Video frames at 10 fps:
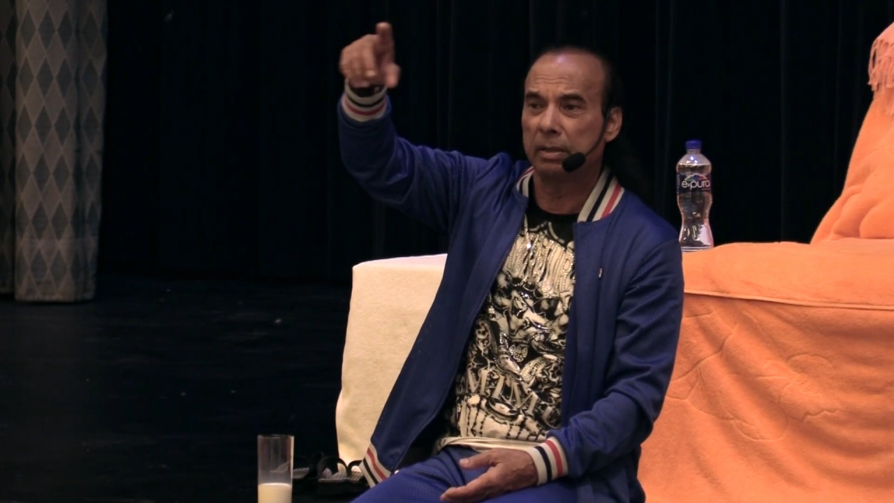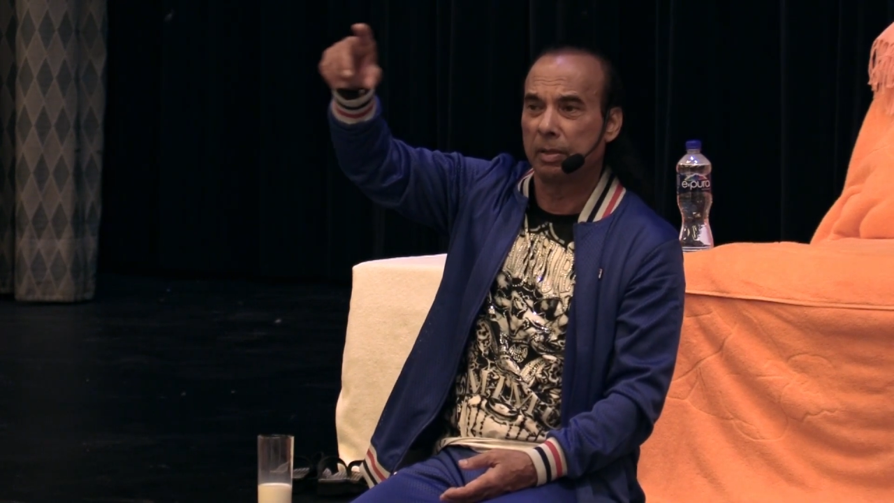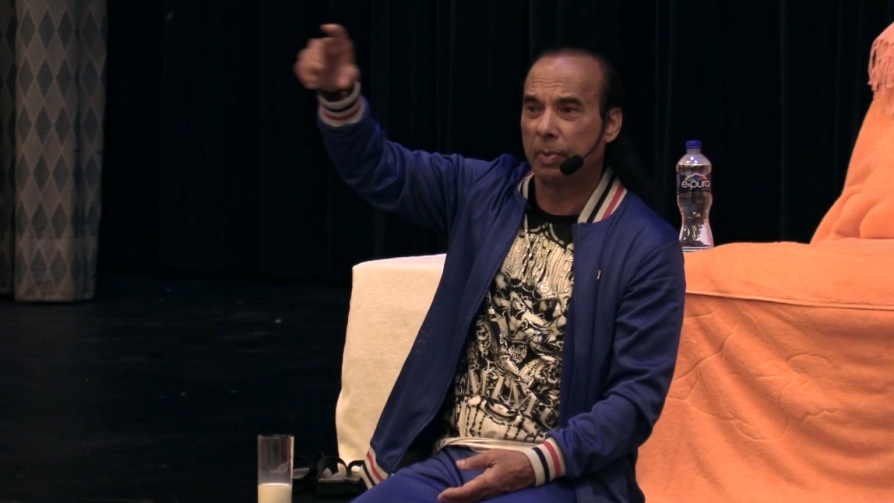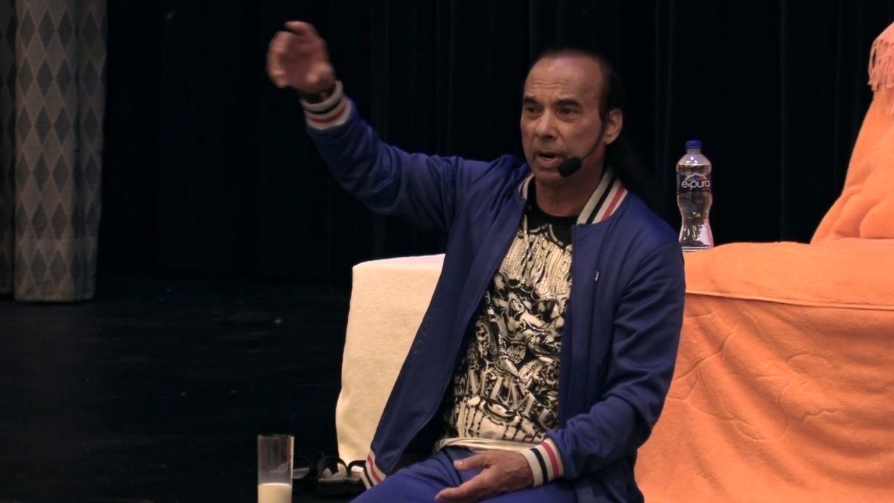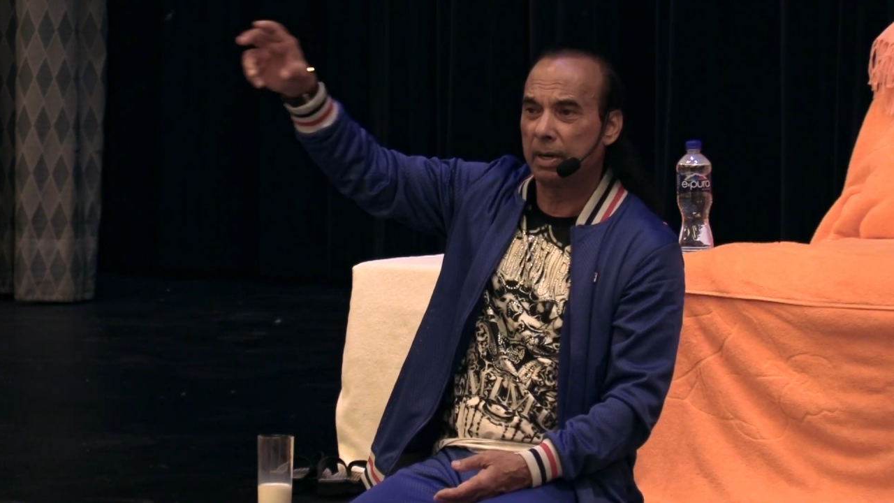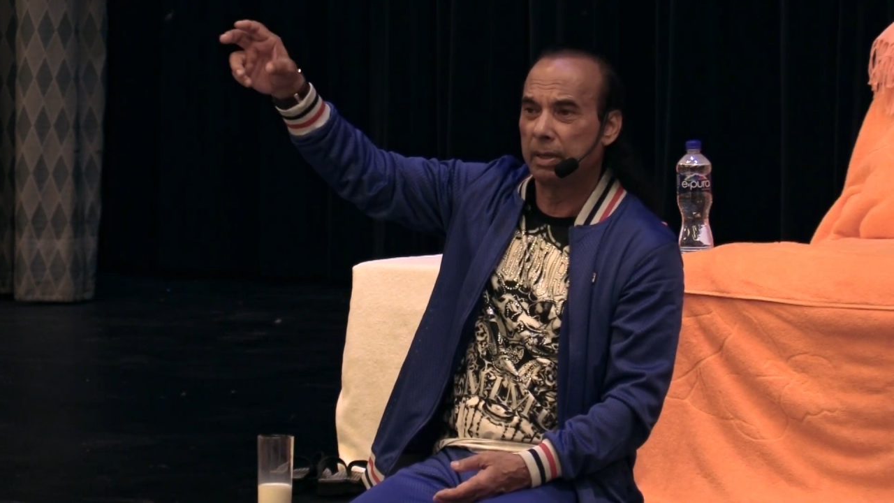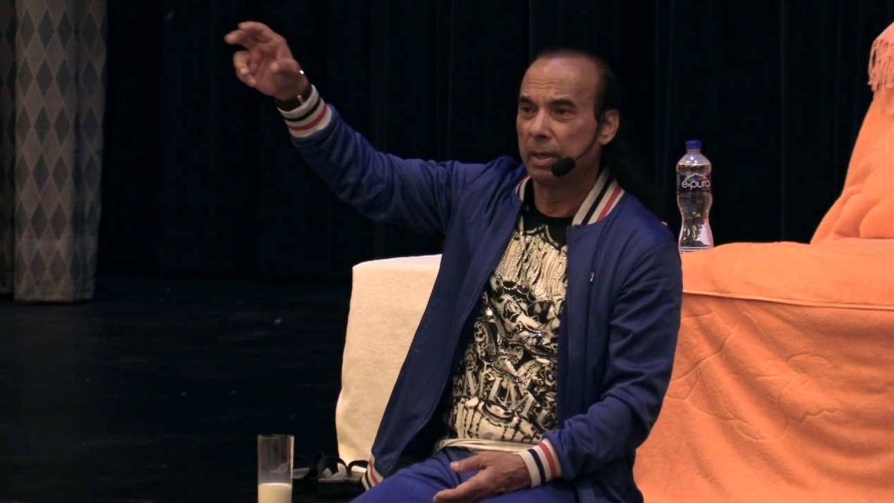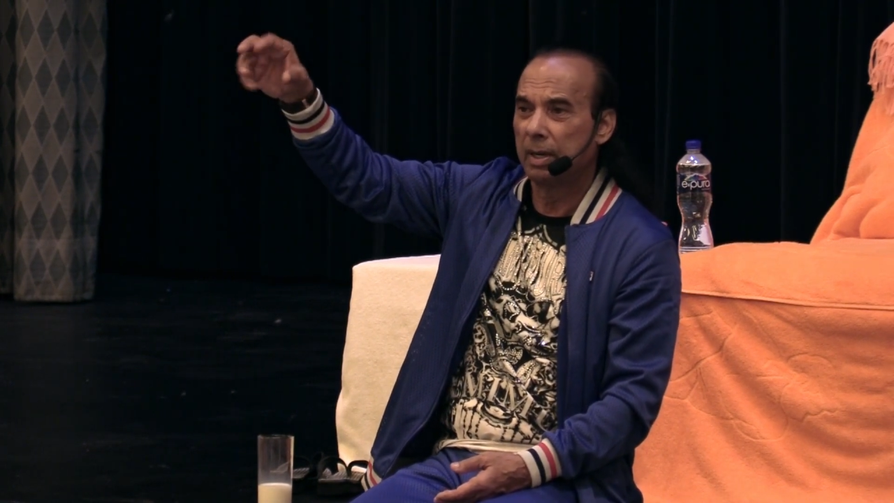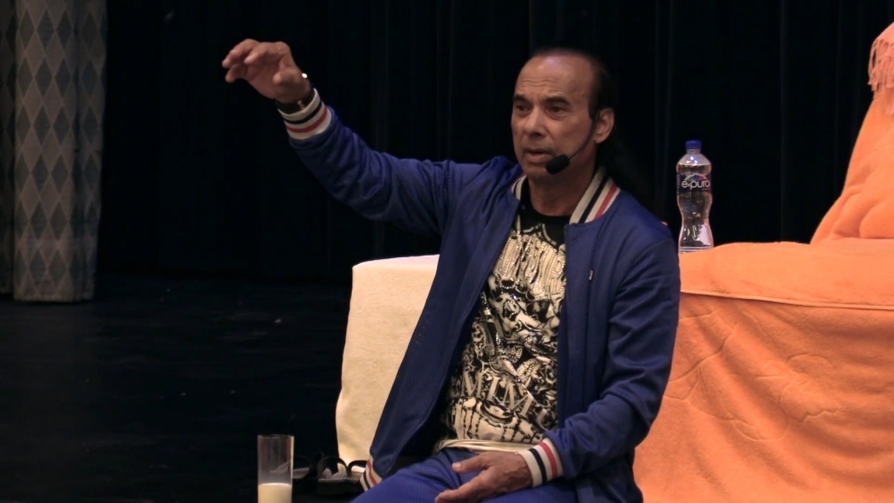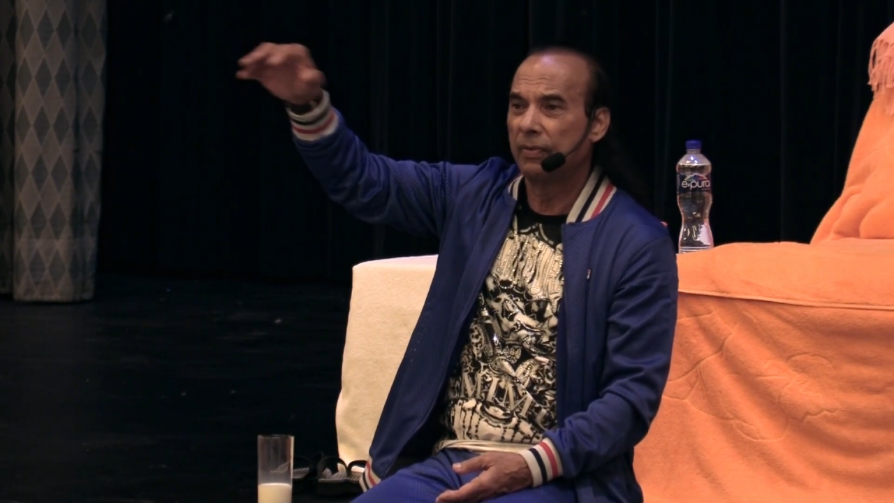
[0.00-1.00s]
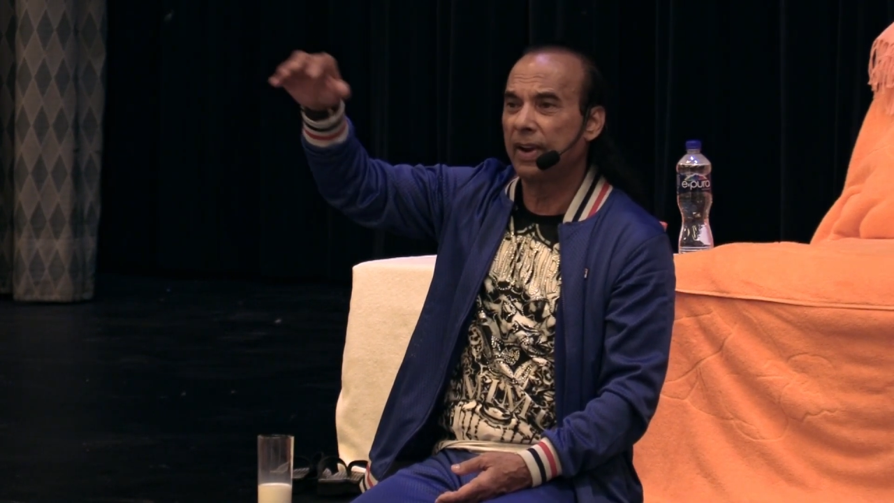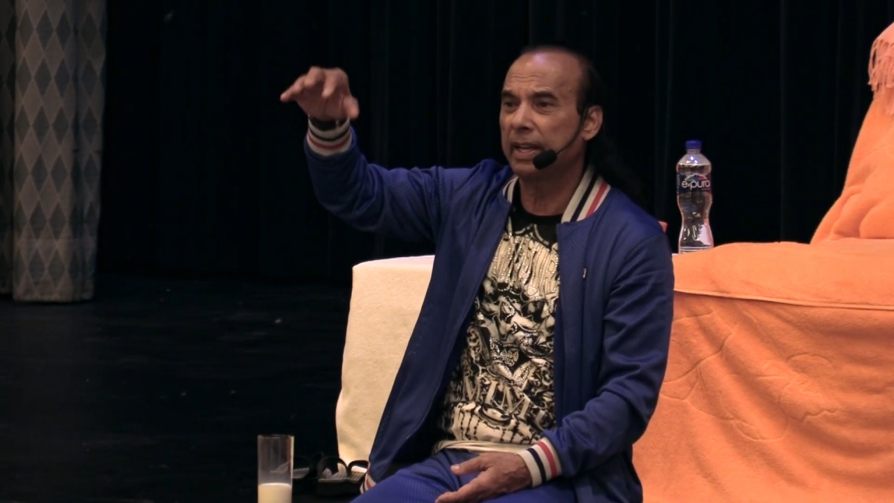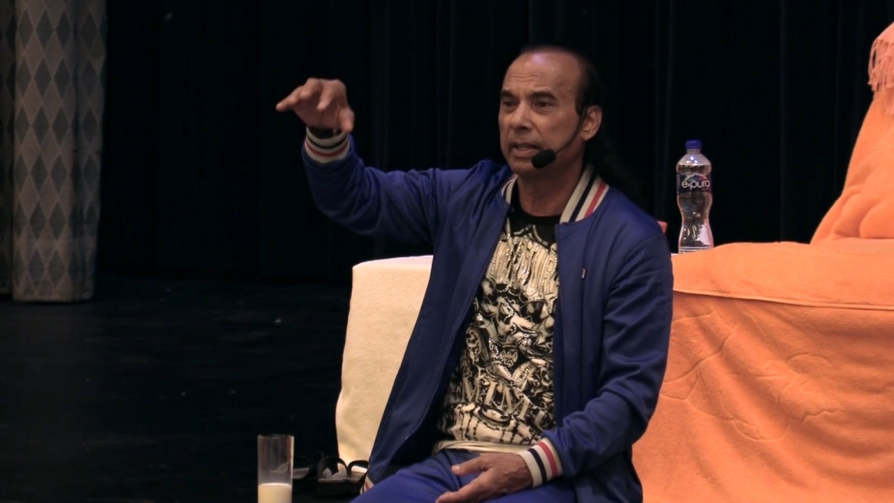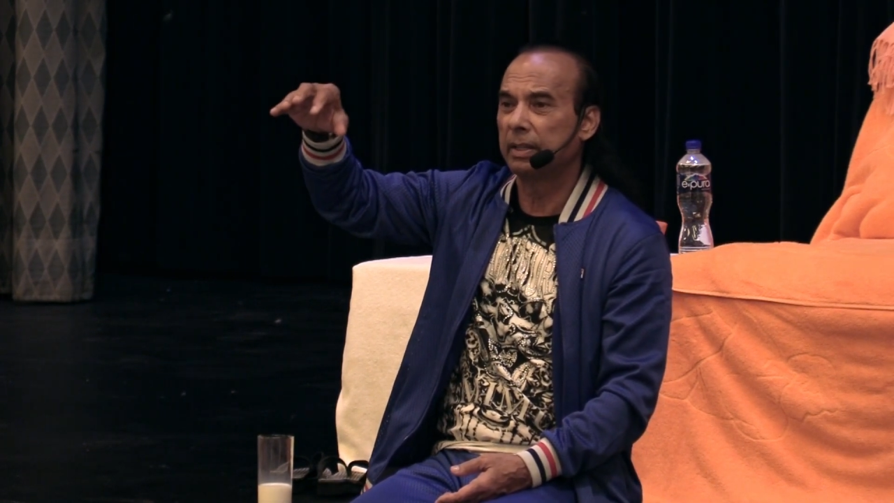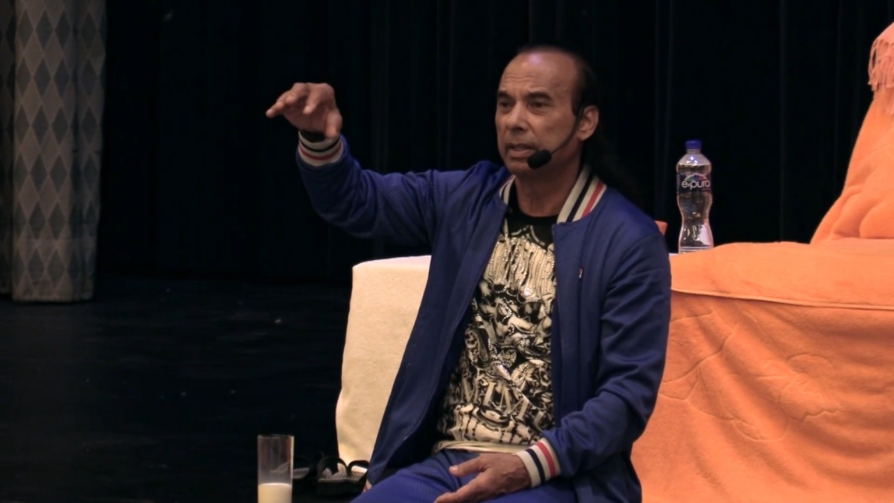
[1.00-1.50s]
the bird
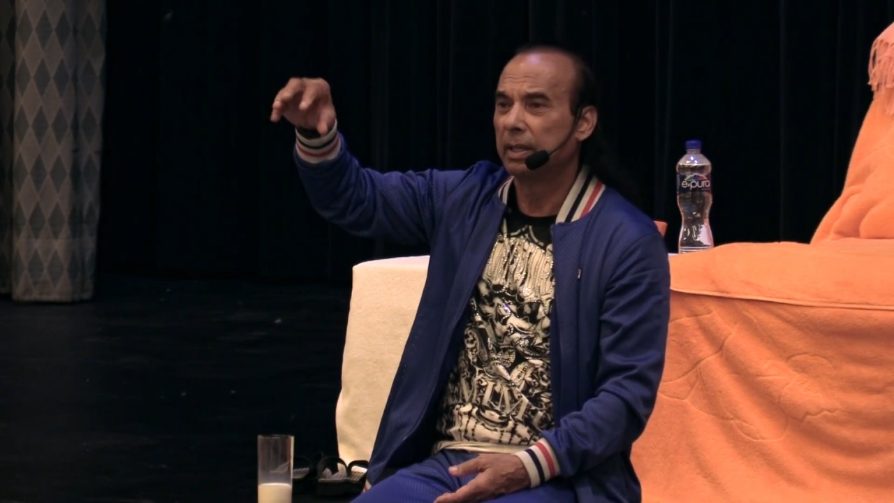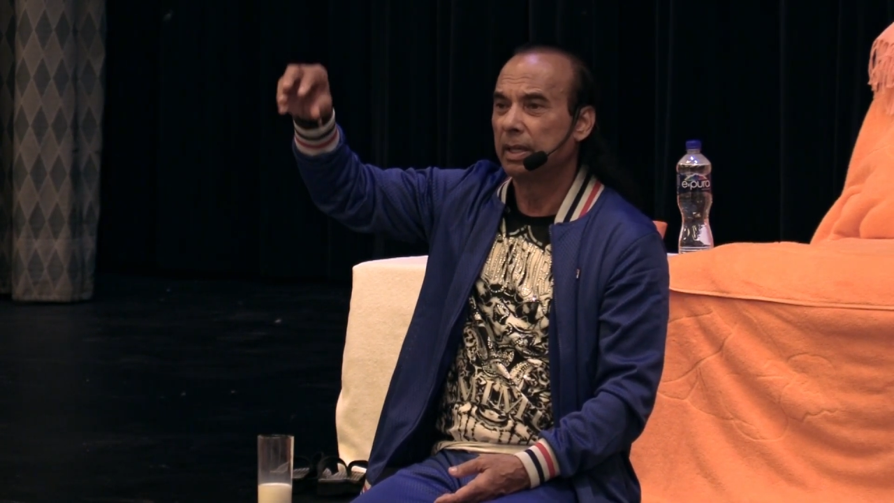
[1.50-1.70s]
flying,